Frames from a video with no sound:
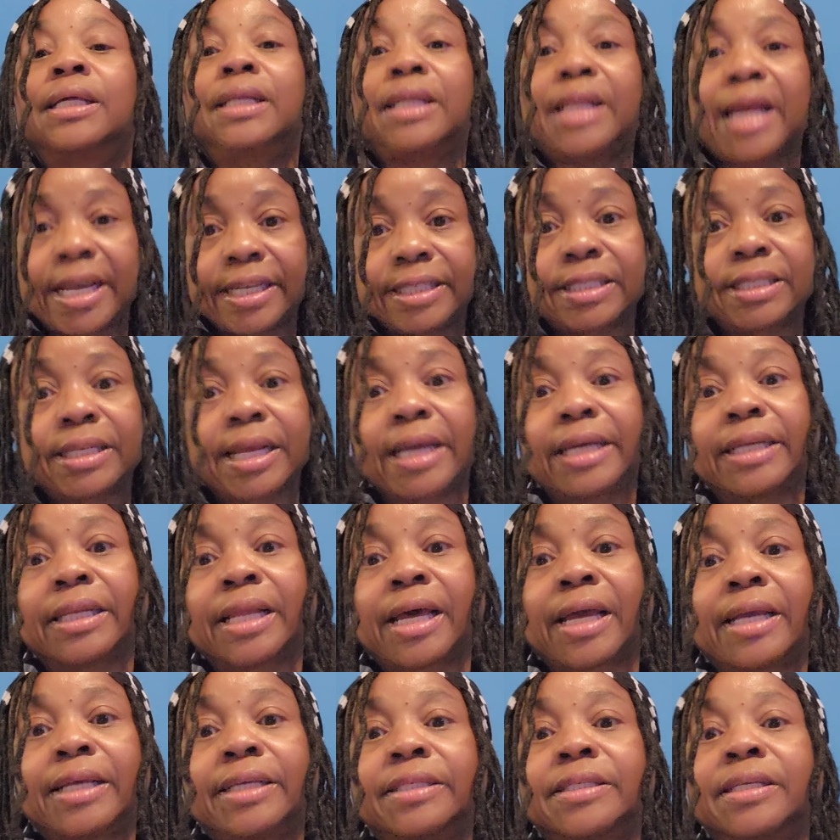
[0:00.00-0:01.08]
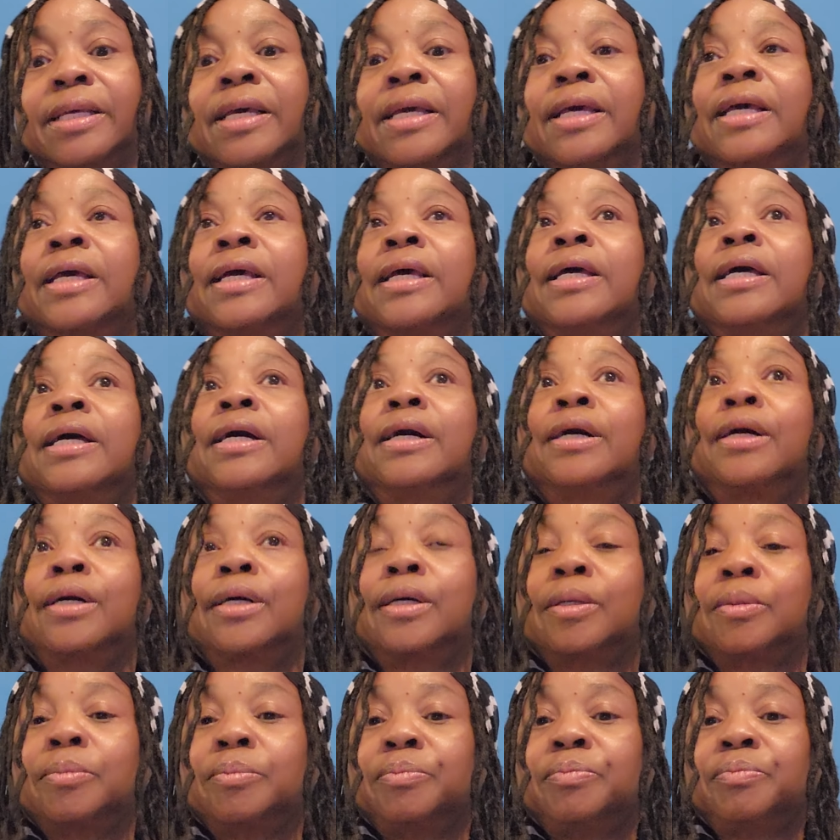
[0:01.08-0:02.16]
likes nightlights,
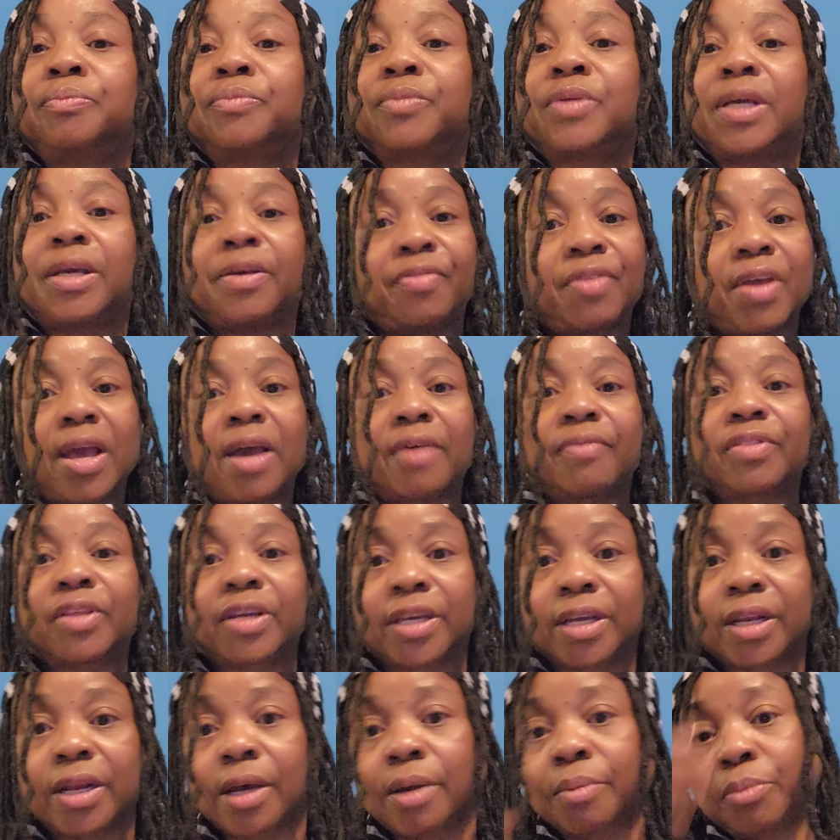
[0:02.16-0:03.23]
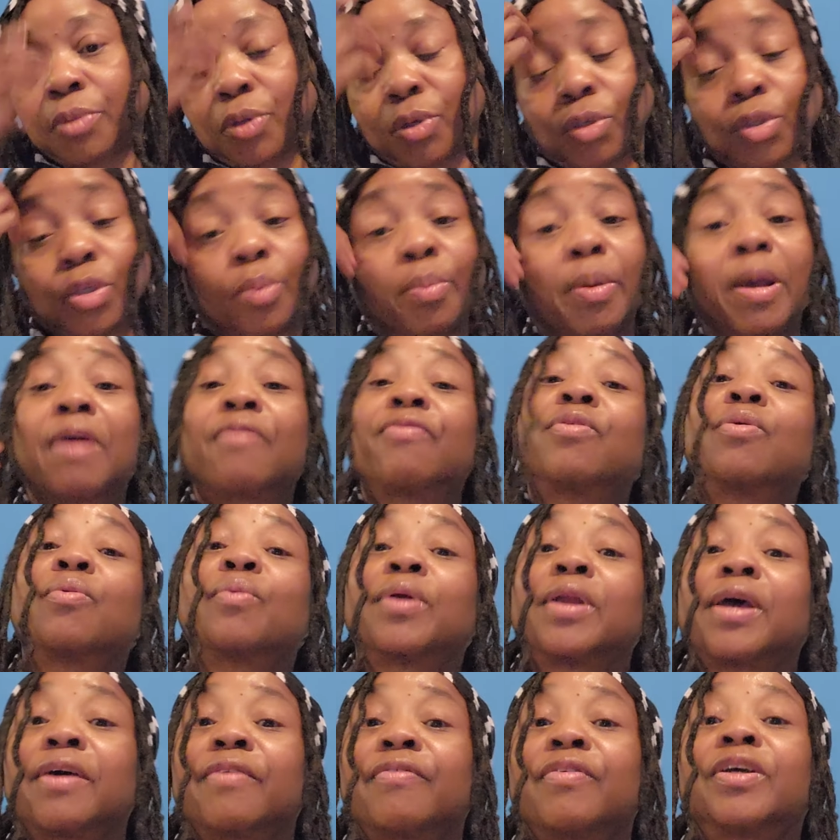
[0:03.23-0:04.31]
um, if they have to get up and go to the bathroom,
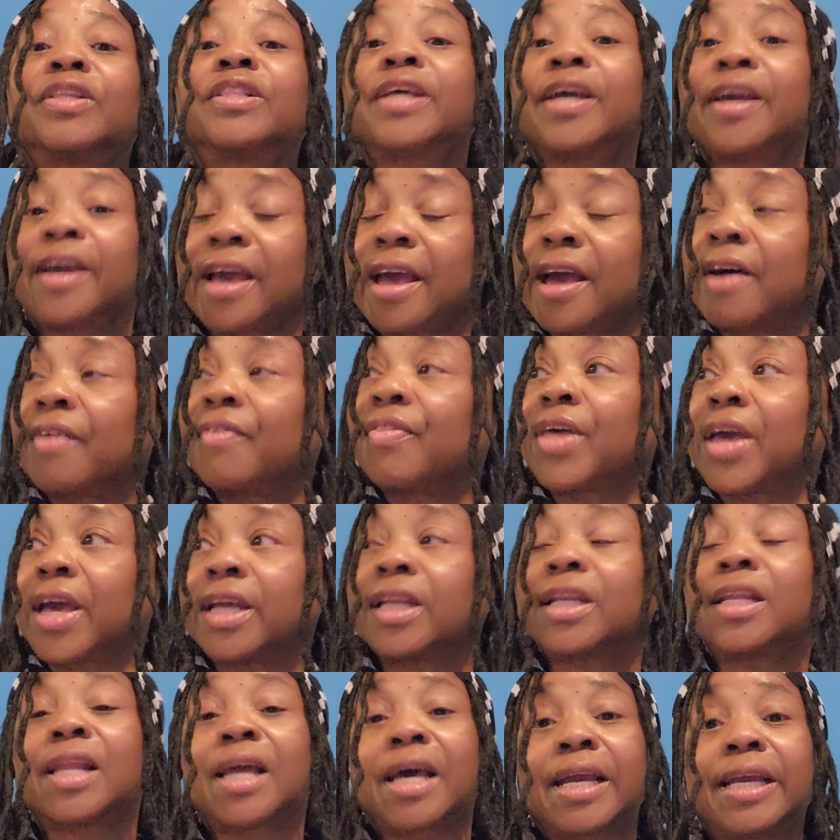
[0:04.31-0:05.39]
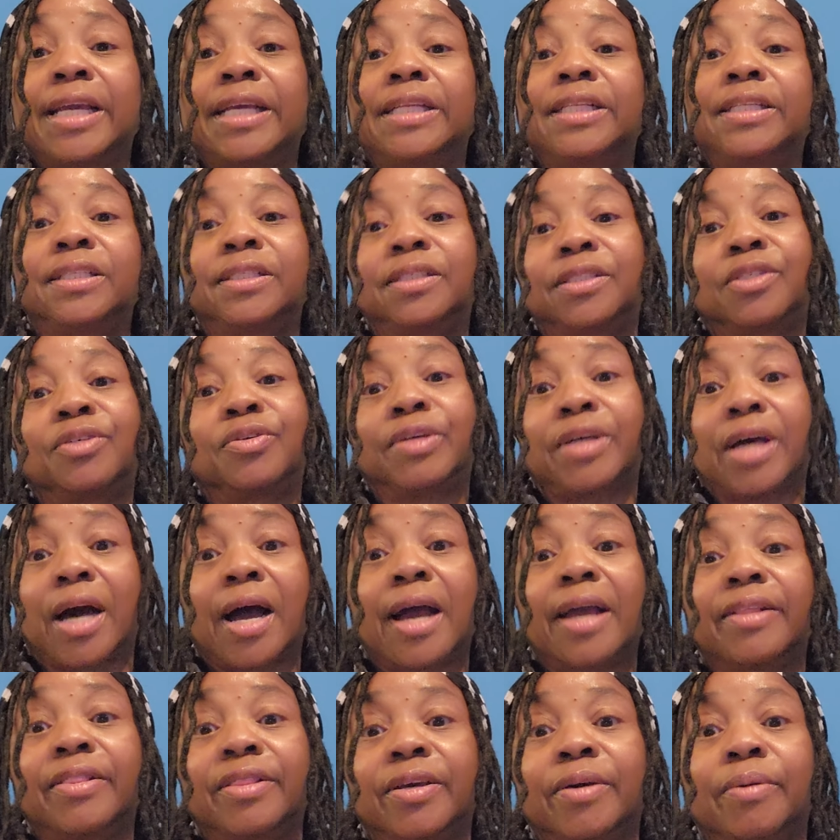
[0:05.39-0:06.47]
whatever, they have that light to
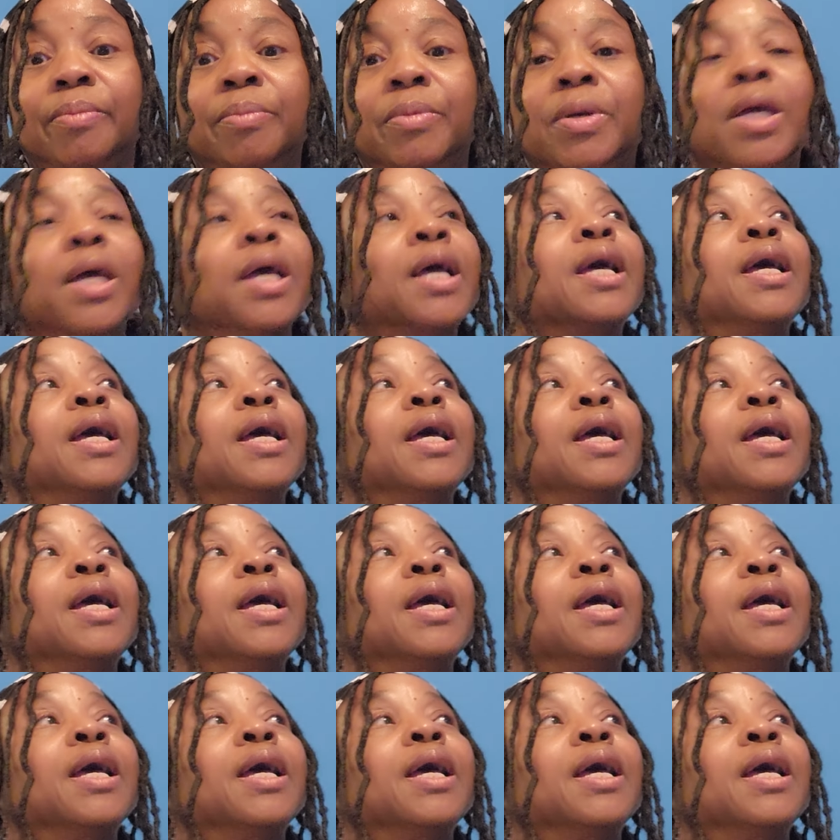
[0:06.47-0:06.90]
guide them.